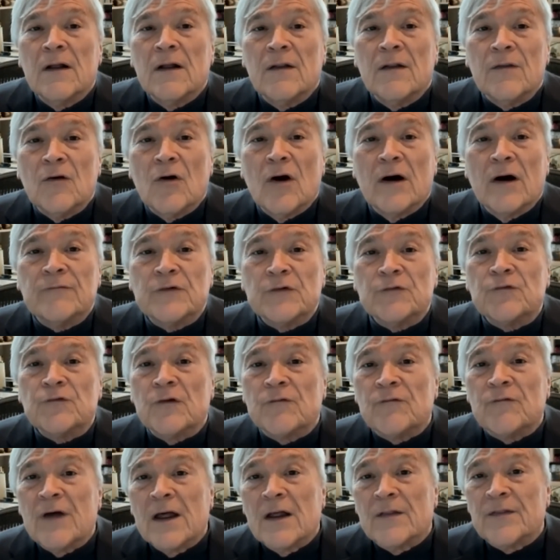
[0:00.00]
the Office
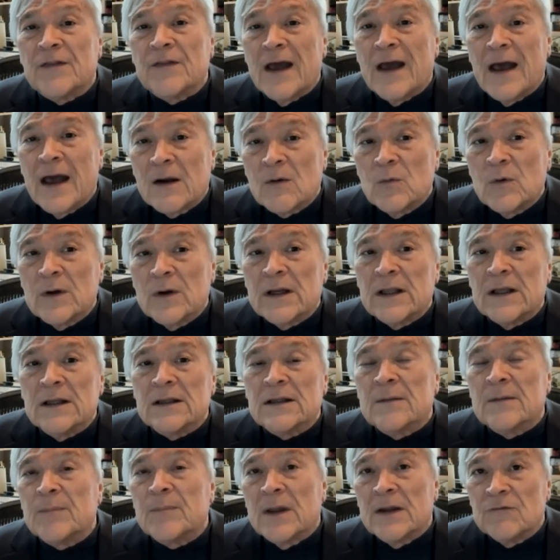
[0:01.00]
of Health Equity
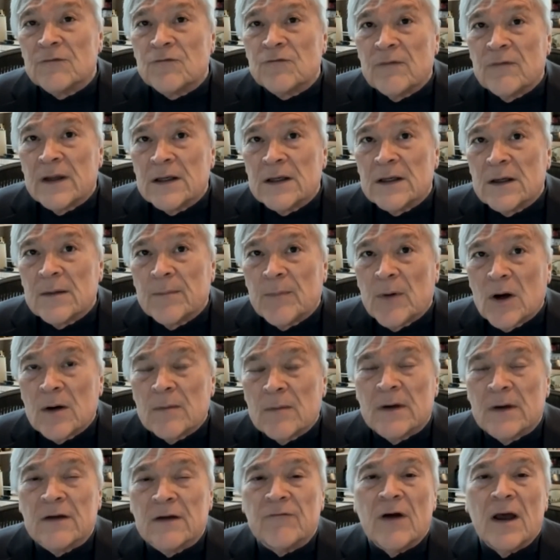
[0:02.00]
at the Pennsylvania
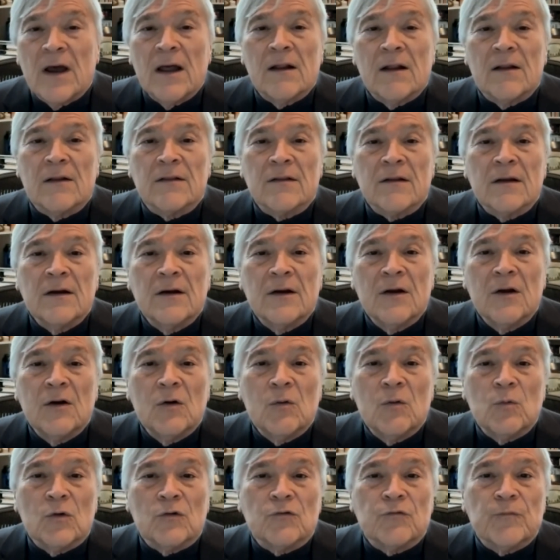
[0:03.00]
Department of Health,
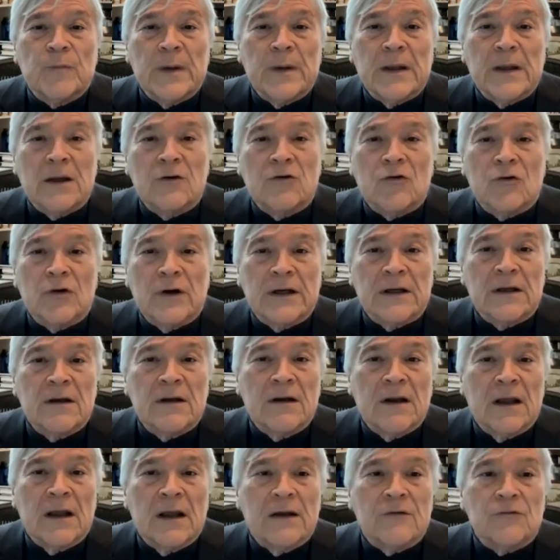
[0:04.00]
will speak during
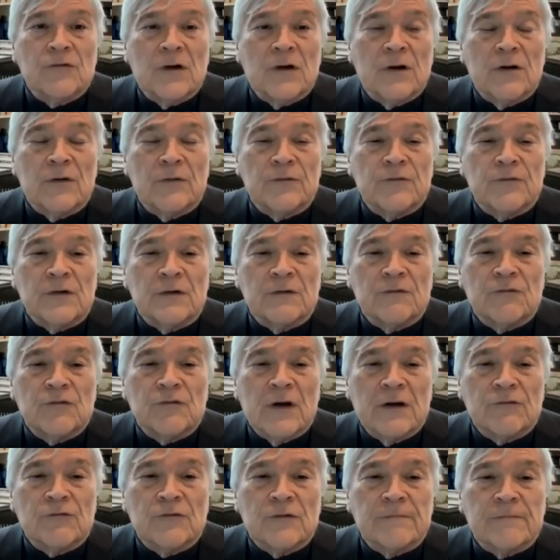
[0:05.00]
today's closing
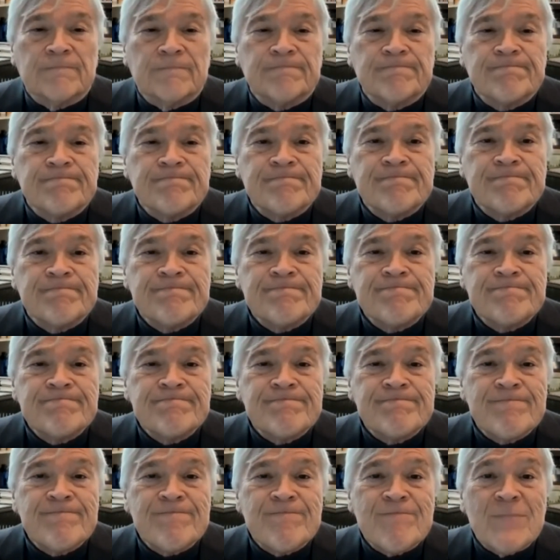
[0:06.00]
session.
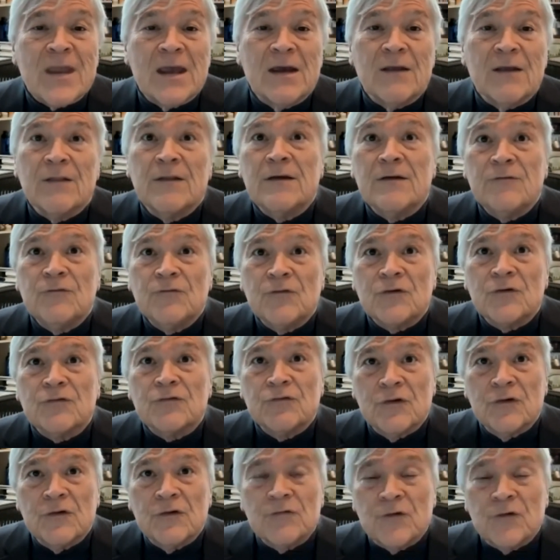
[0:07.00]
These are
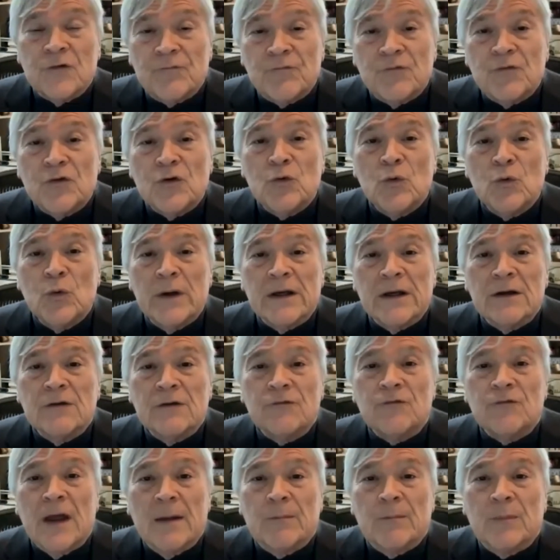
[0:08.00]
just a few
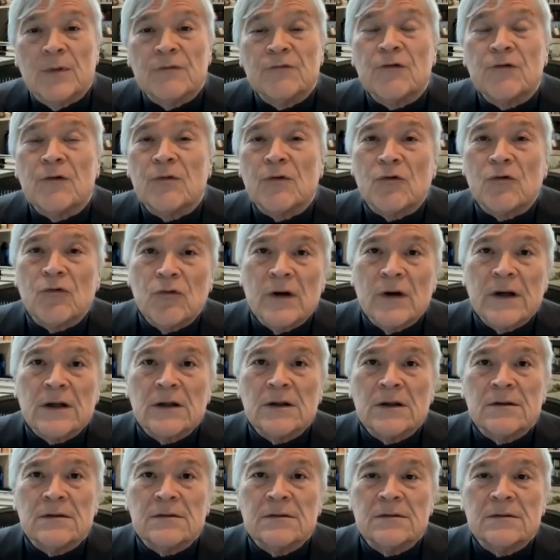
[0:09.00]
examples of the
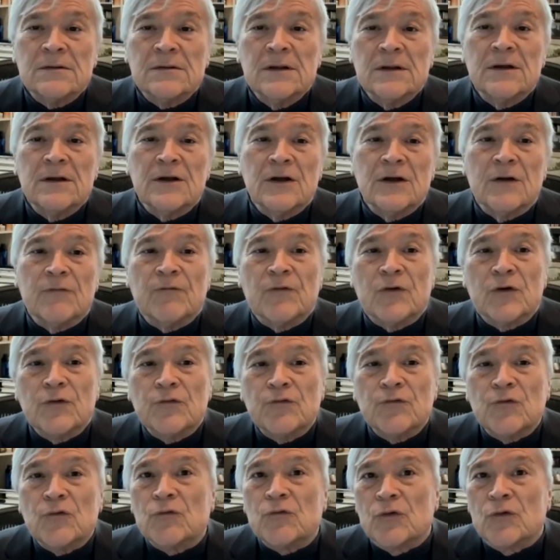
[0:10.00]
critical,
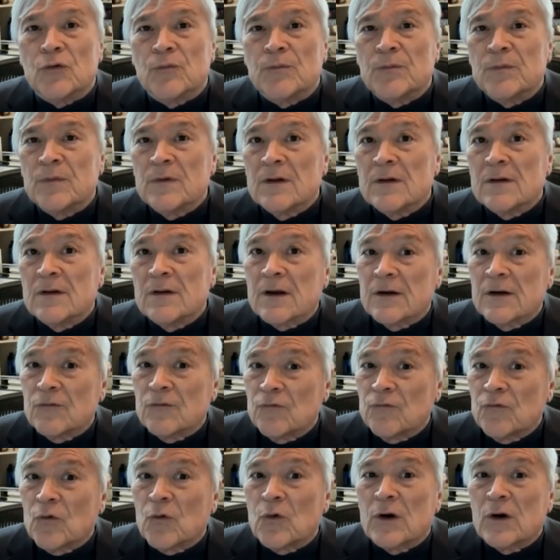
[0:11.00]
diverse group that the
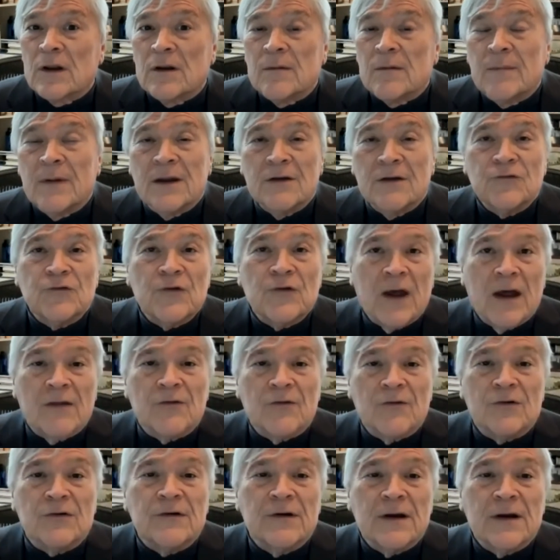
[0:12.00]
consortium has
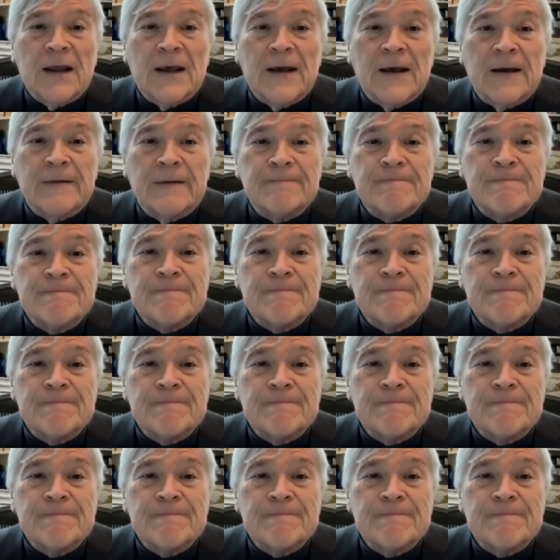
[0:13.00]
gathered today.